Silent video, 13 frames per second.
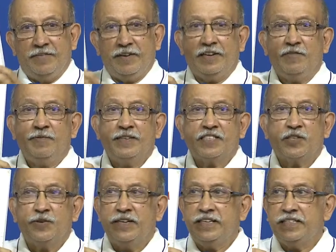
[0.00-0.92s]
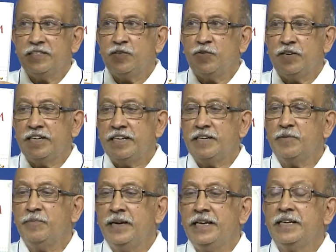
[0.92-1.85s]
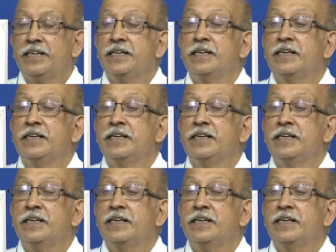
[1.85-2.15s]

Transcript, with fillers: one of my students wanted to make